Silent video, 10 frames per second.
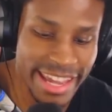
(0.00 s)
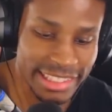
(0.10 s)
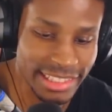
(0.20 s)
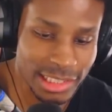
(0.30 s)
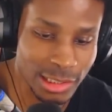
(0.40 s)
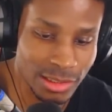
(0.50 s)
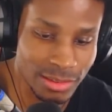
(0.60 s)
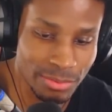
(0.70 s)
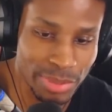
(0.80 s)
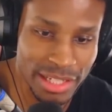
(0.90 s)
can't let this
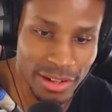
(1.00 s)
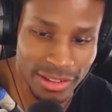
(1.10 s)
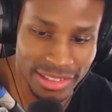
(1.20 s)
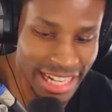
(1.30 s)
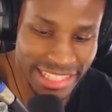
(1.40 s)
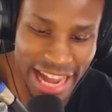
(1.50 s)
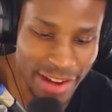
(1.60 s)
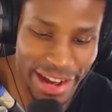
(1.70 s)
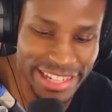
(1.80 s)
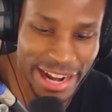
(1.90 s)
be gone. Not,
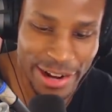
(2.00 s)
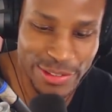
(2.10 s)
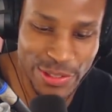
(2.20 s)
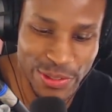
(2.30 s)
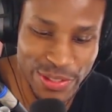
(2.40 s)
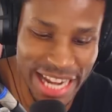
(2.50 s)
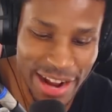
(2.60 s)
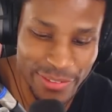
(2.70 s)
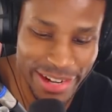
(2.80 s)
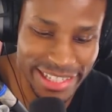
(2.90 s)
not right now, dude. Not